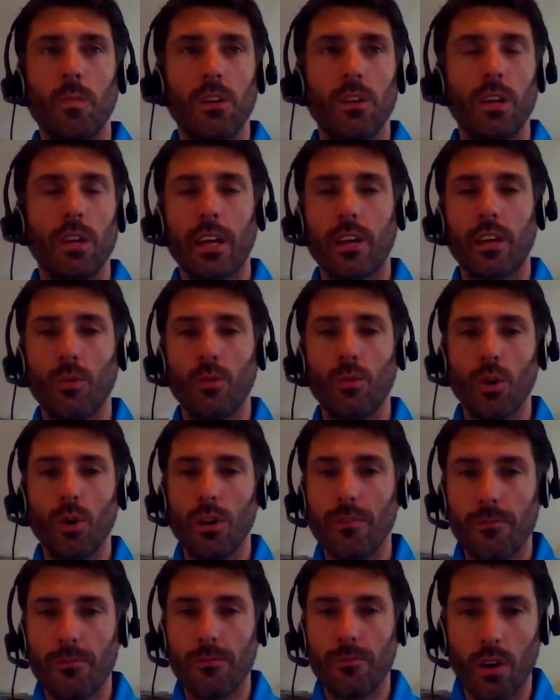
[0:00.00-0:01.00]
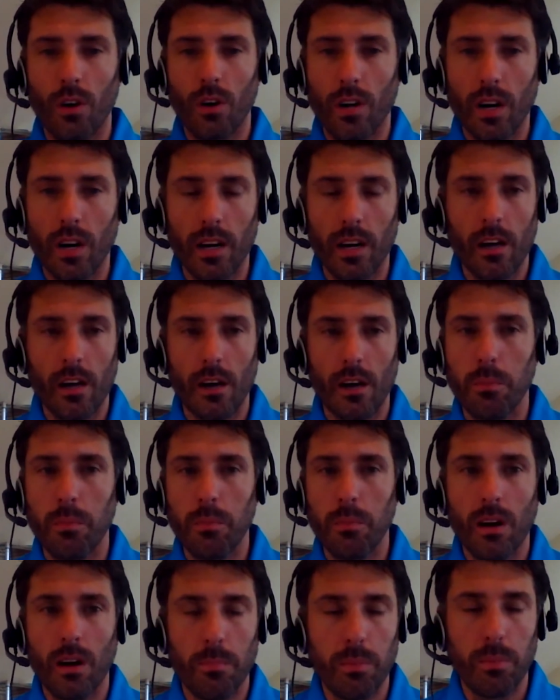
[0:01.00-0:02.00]
like you would for a
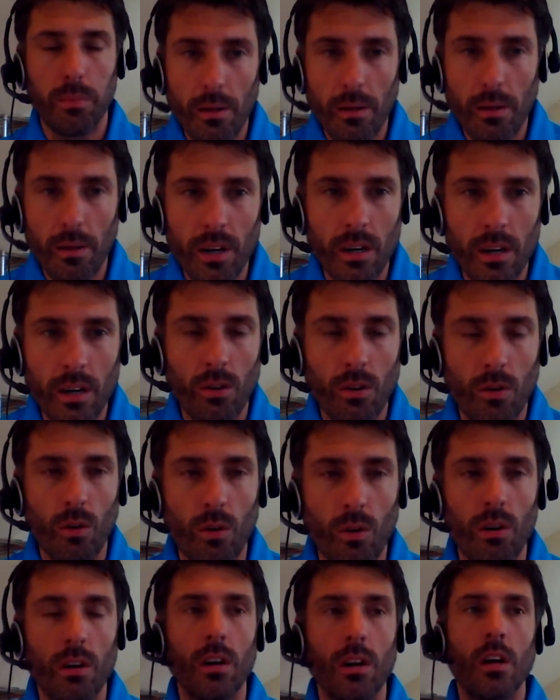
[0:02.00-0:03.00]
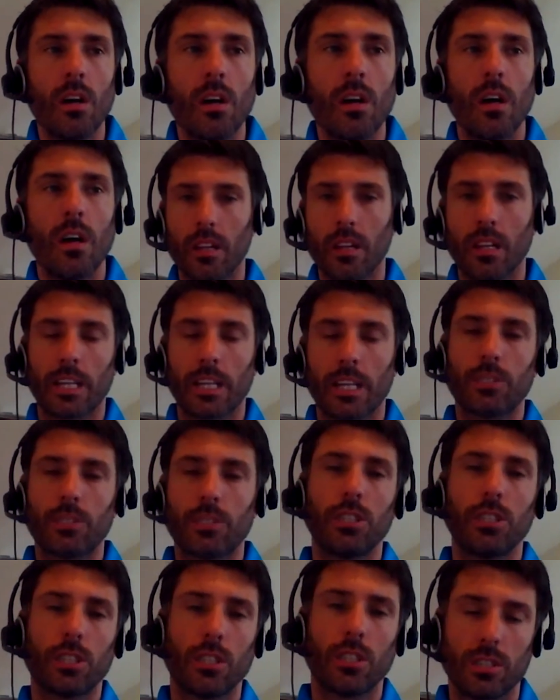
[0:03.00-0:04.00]
plumber or an
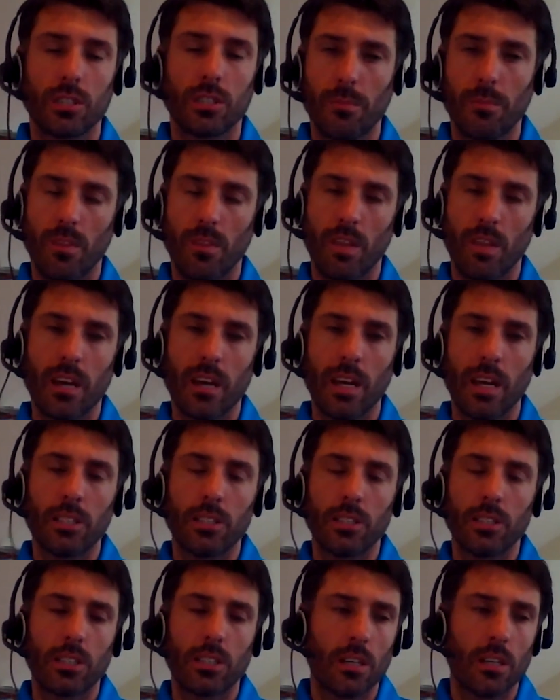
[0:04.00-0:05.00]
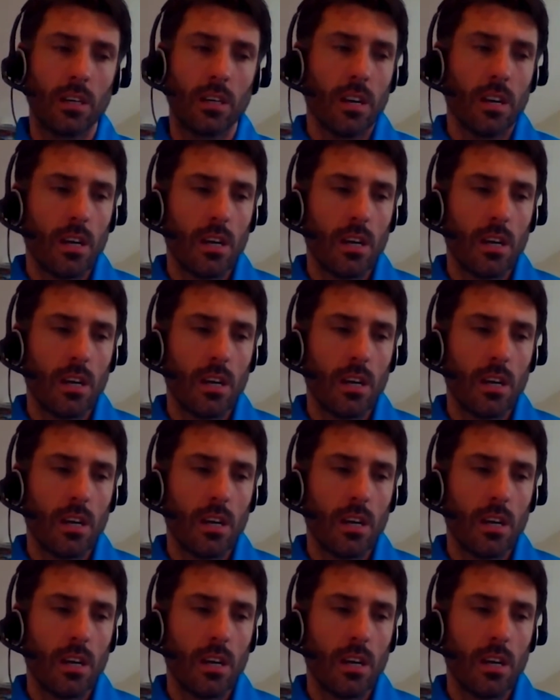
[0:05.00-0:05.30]
electrician or something of that nature.